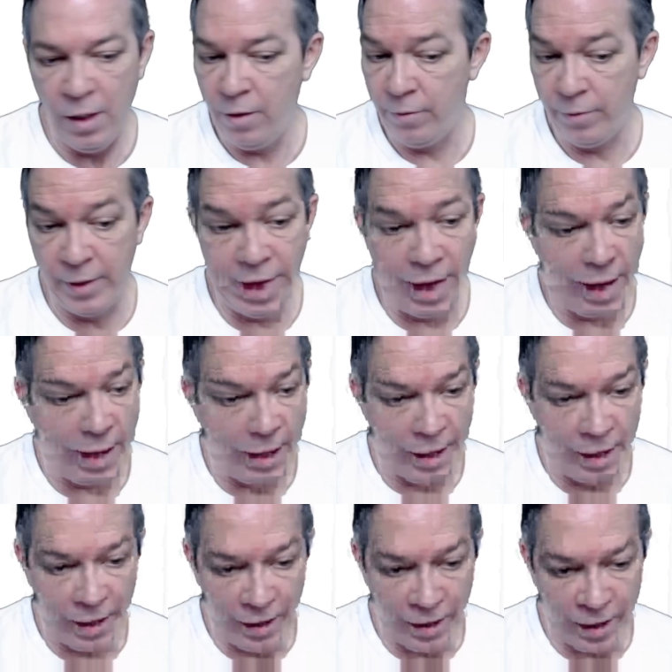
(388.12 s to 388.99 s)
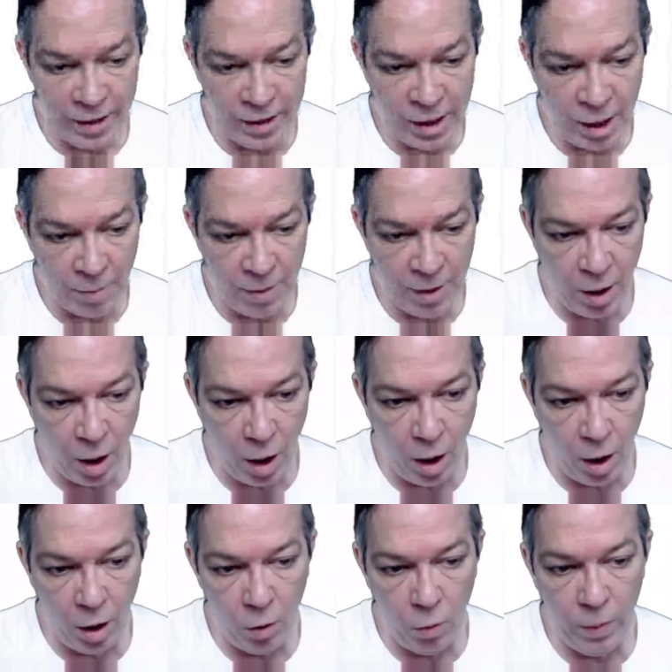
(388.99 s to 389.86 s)
Canada, and it's coming
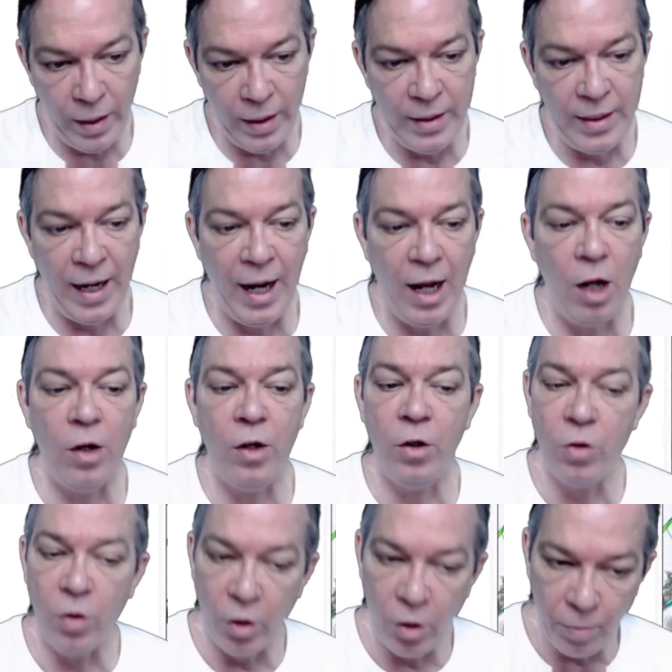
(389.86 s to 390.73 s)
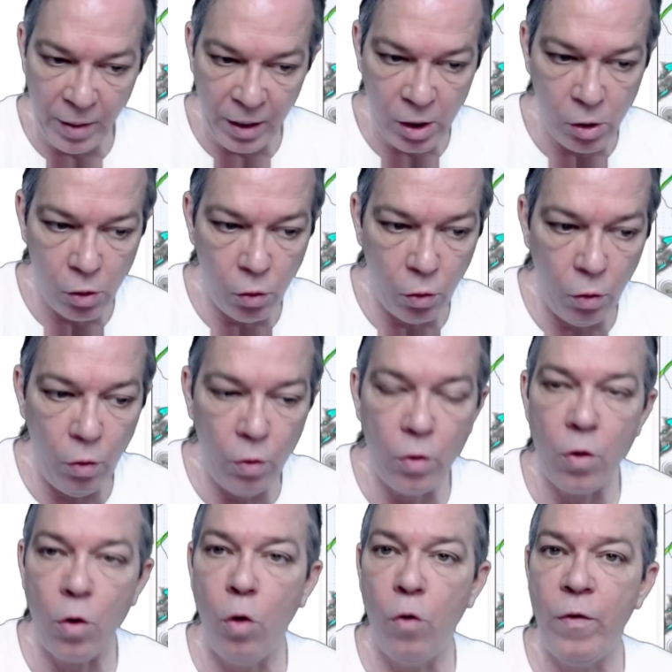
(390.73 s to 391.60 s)
all the way down. So you're going to be
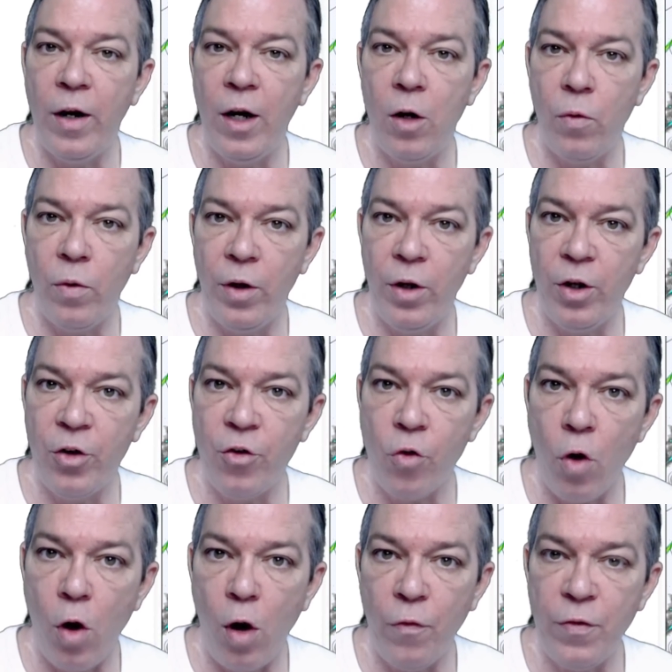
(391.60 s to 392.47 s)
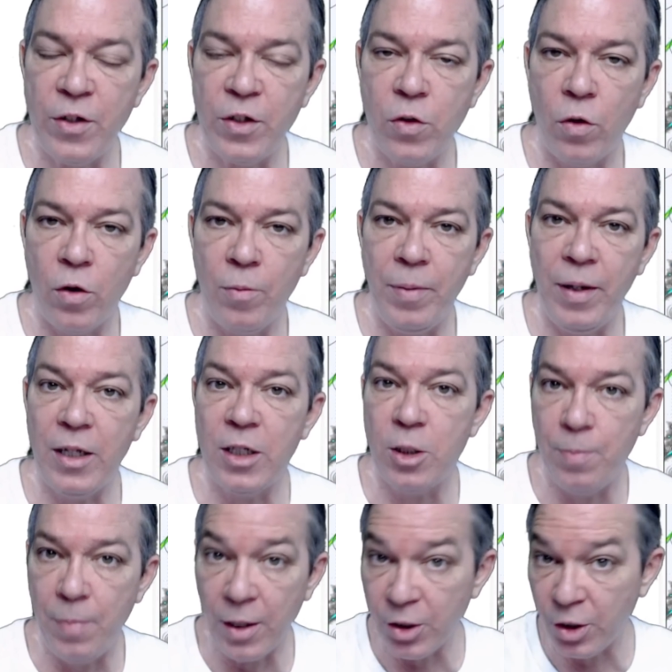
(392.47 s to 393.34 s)
cooler over here where your trough is going to be,
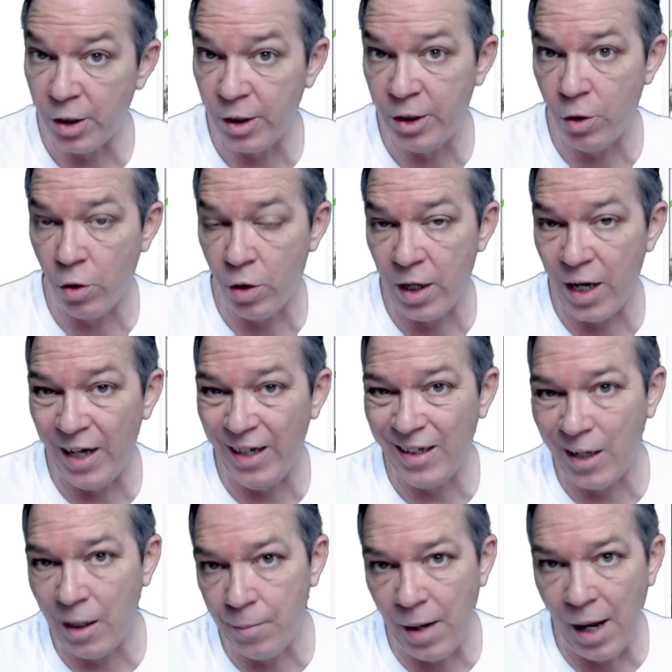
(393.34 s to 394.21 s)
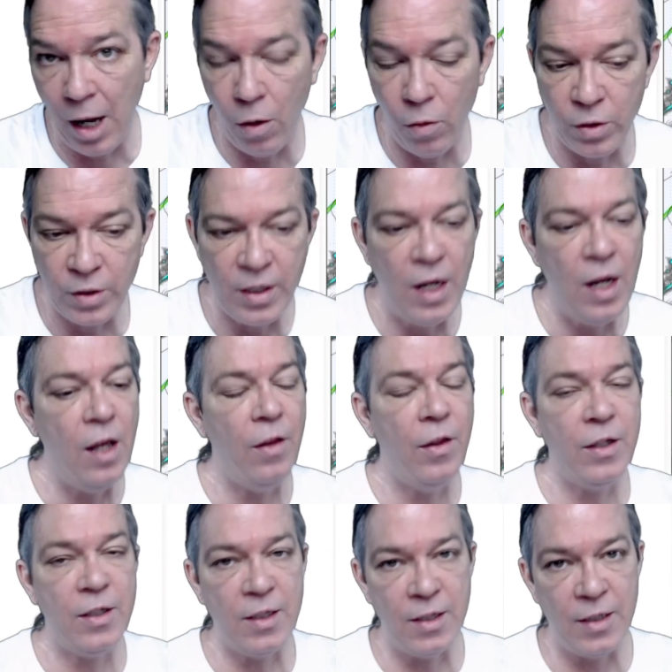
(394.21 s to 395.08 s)
especially during nighttime hours.
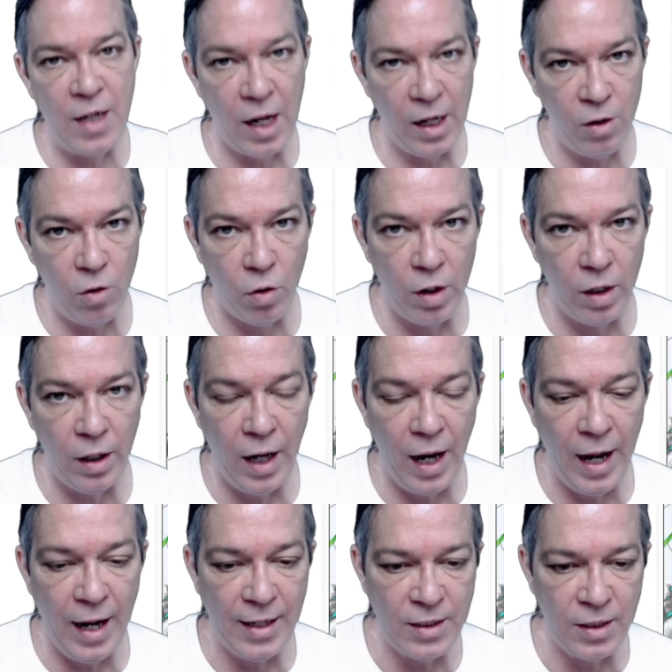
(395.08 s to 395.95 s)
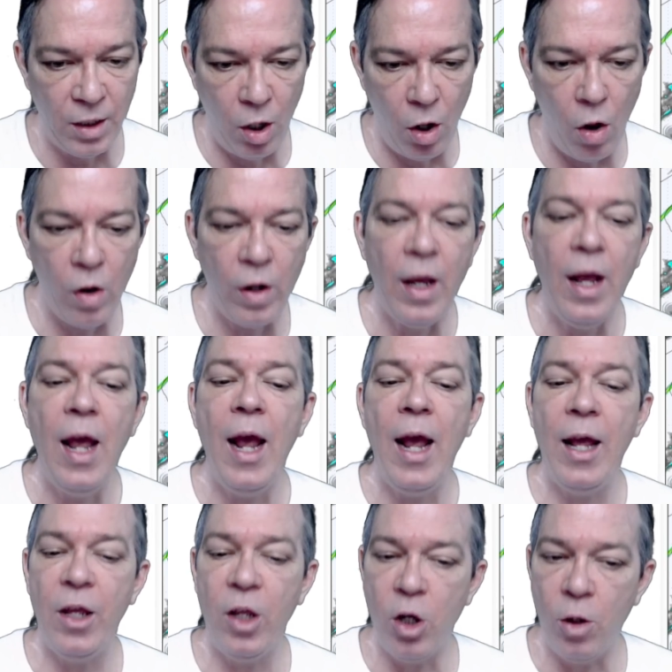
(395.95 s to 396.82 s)
This is not going to last long.
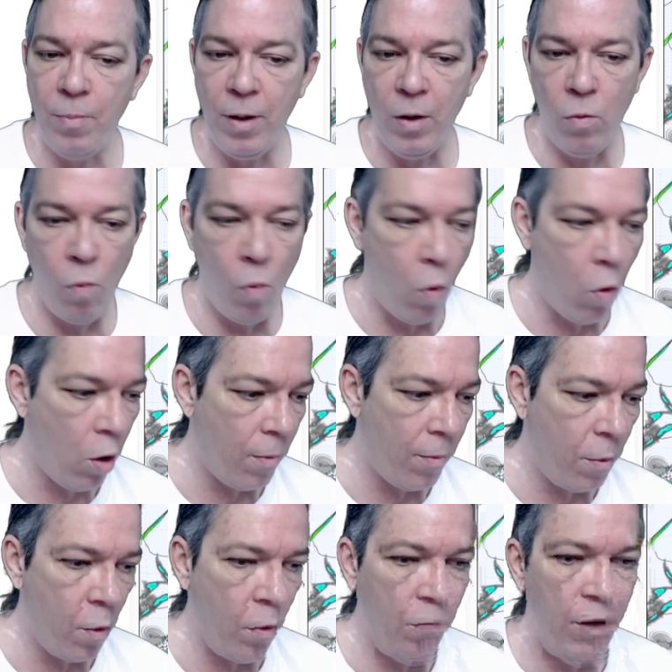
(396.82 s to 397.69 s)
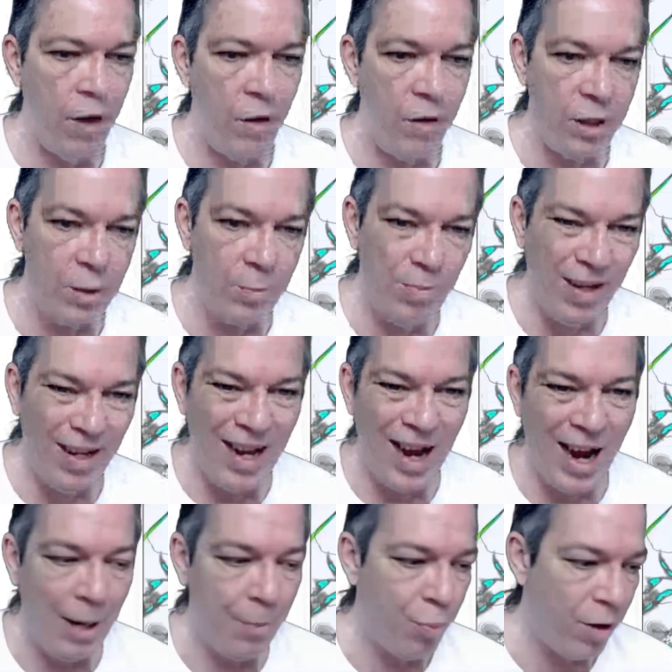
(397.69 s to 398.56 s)
And you're going to be warmer over here in this big
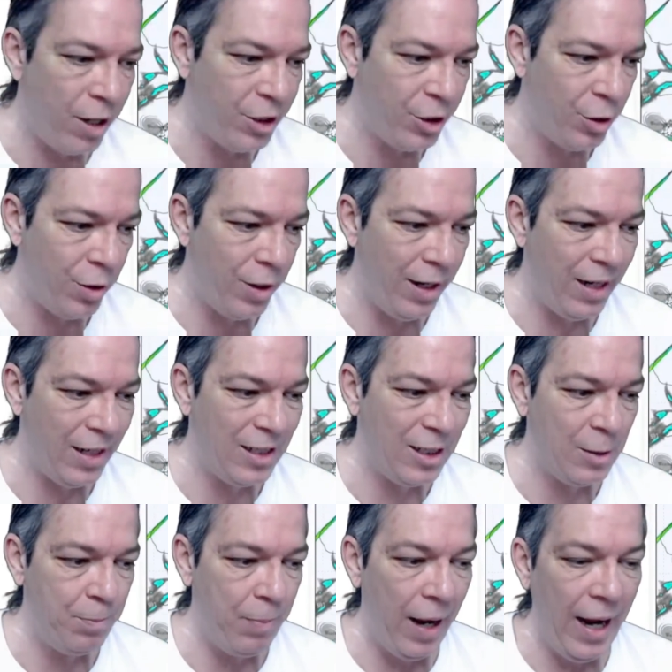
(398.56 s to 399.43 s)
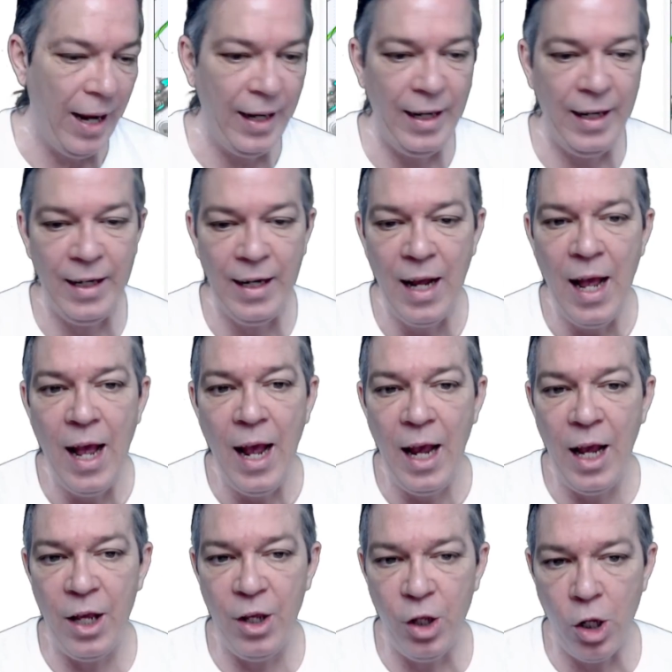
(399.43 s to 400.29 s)
high pressure expanding.
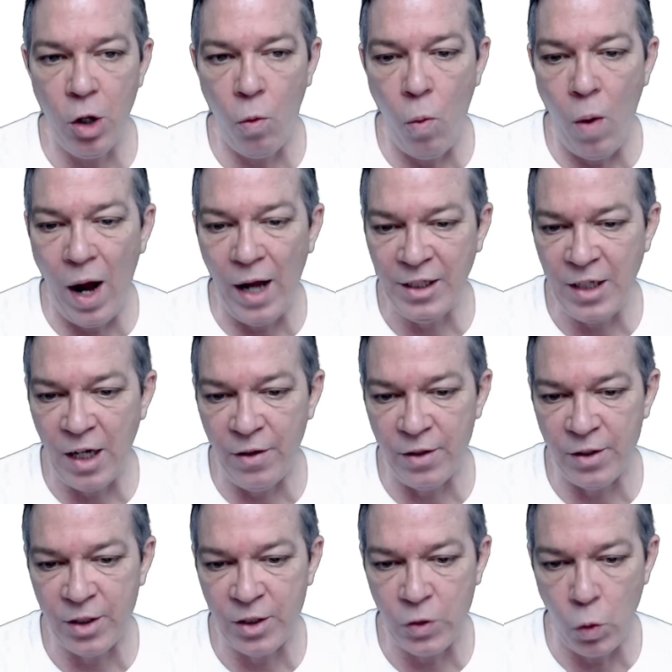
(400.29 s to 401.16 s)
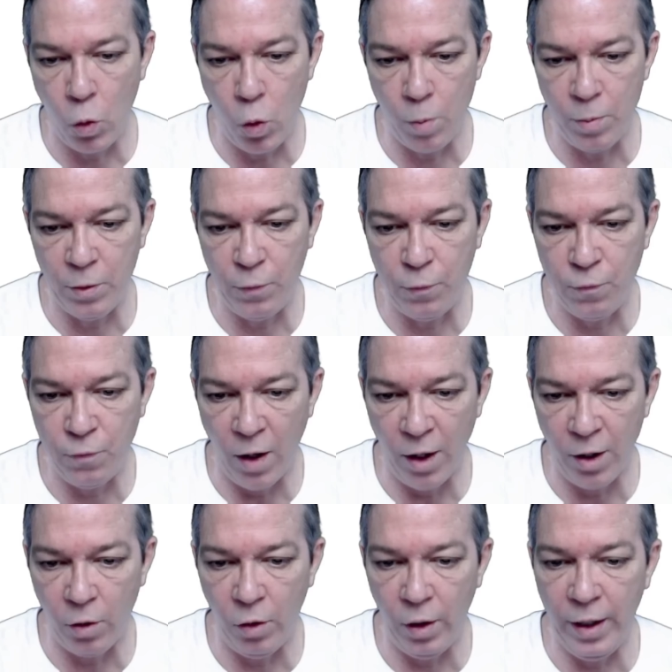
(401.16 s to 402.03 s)
And you can watch how the storms
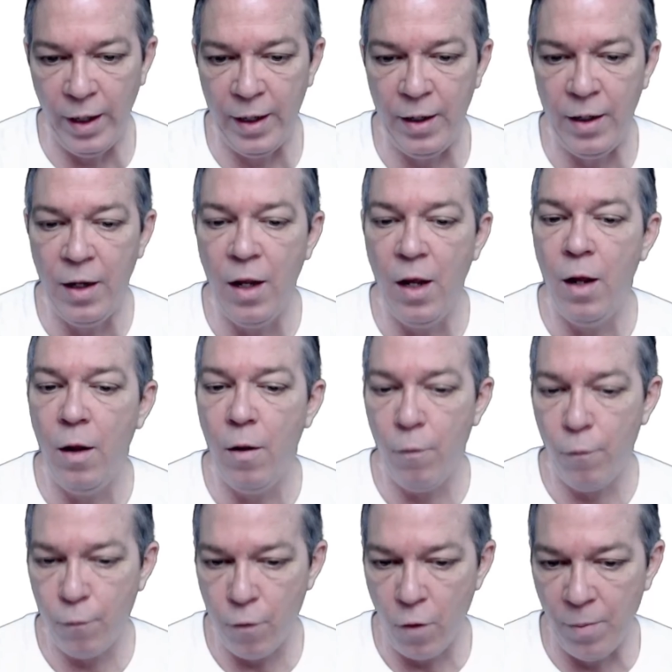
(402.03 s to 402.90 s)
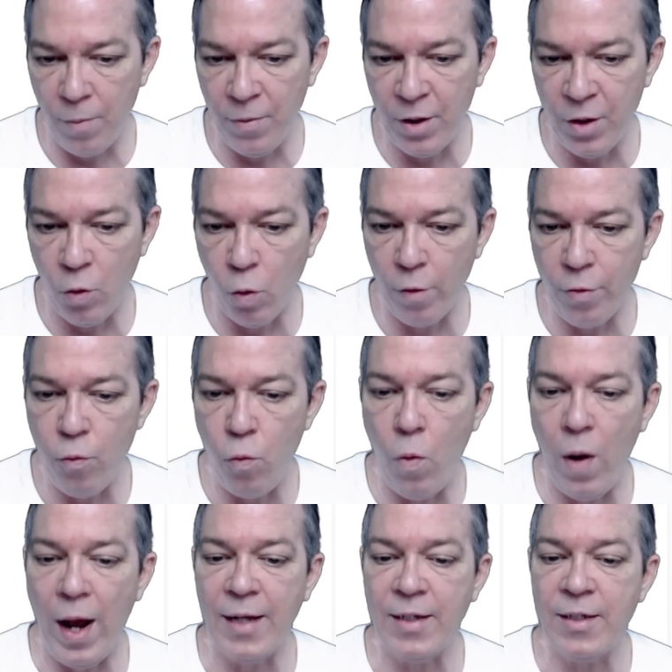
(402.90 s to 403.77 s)
funnel in from the
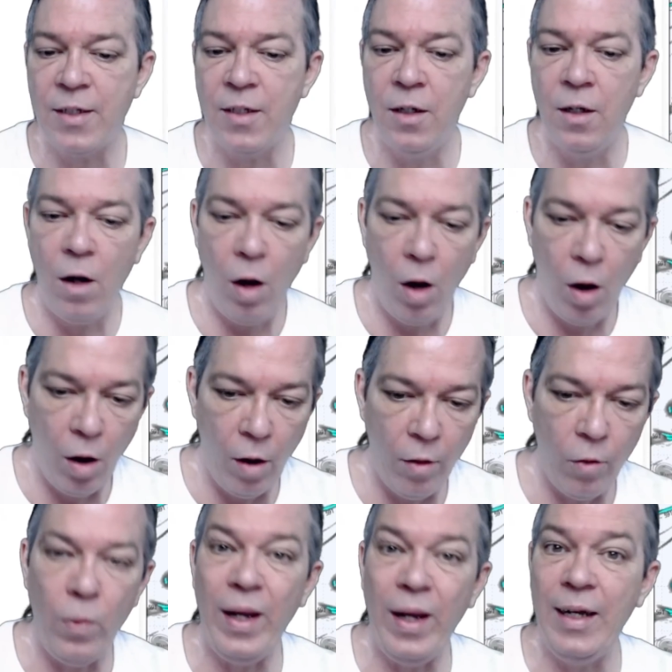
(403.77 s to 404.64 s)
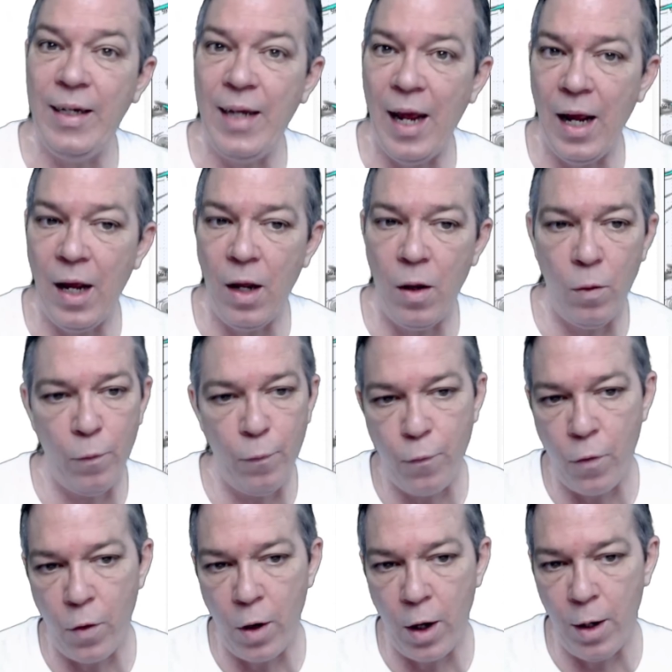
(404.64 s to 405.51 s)
Northwest all the way down
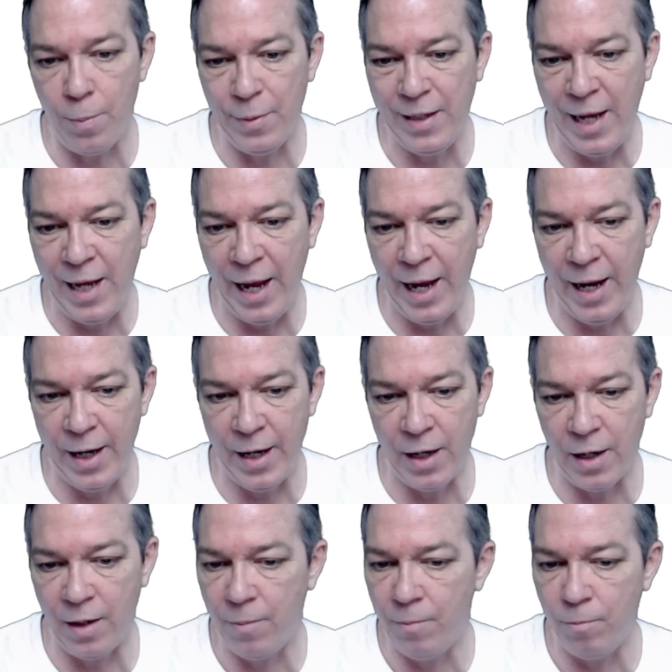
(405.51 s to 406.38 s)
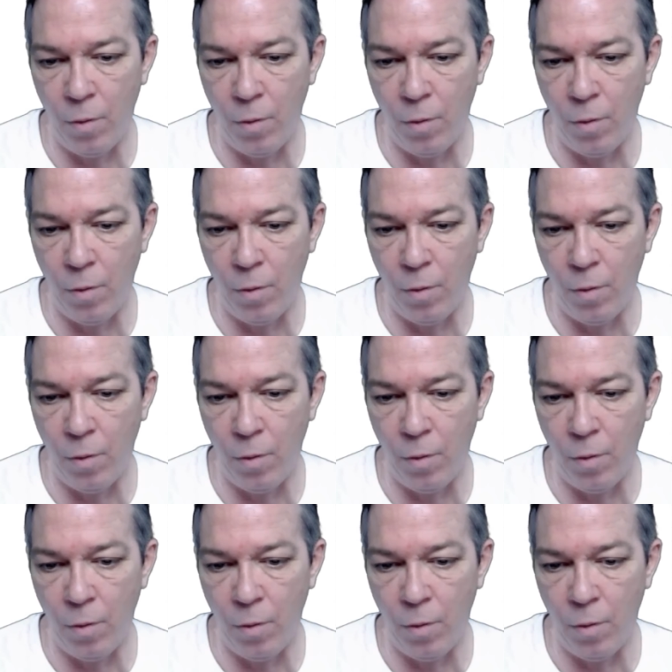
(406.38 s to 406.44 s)
from Canada.